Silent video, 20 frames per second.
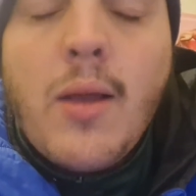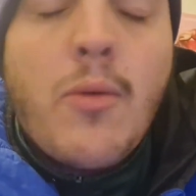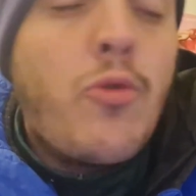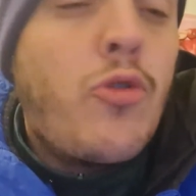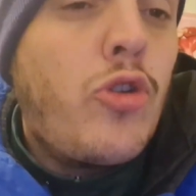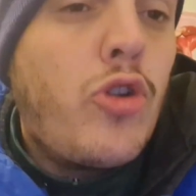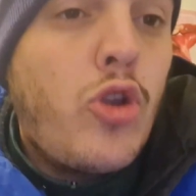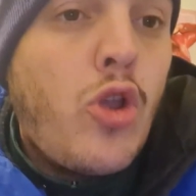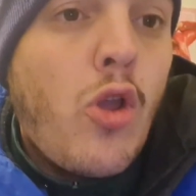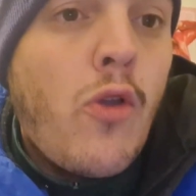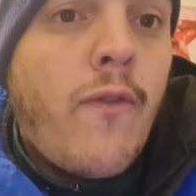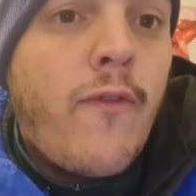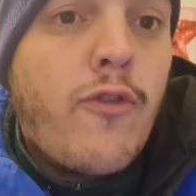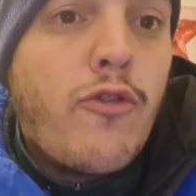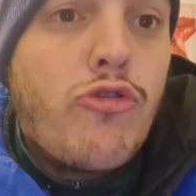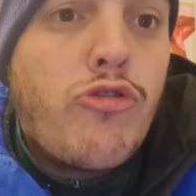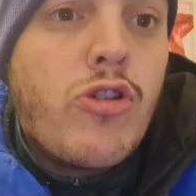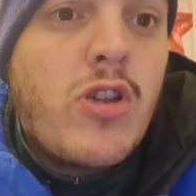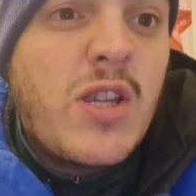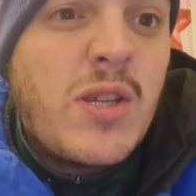I'm going to go for
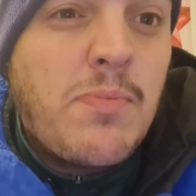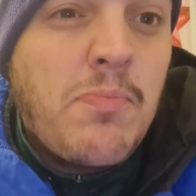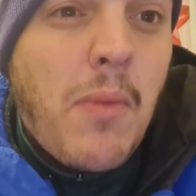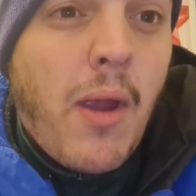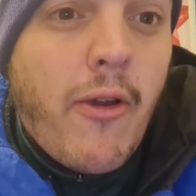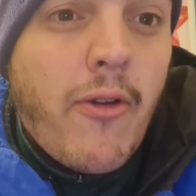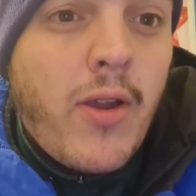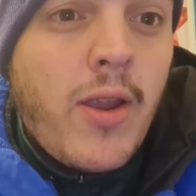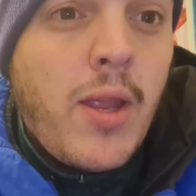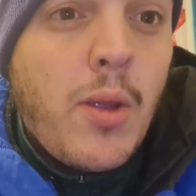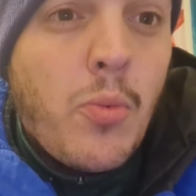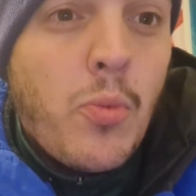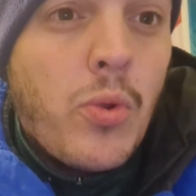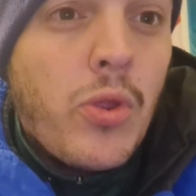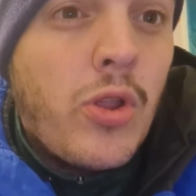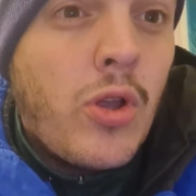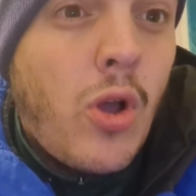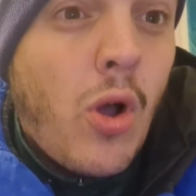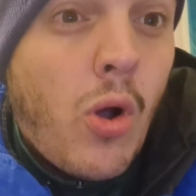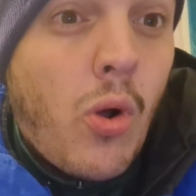Chris Merrie
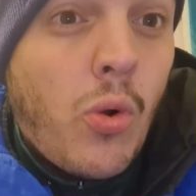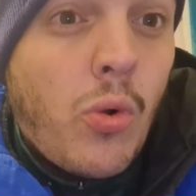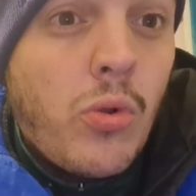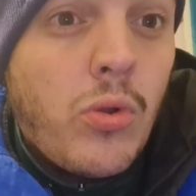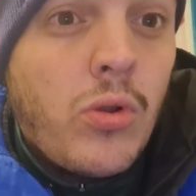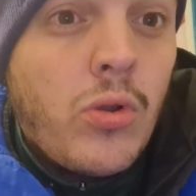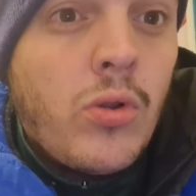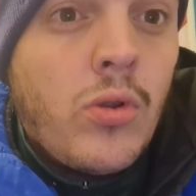with the goal.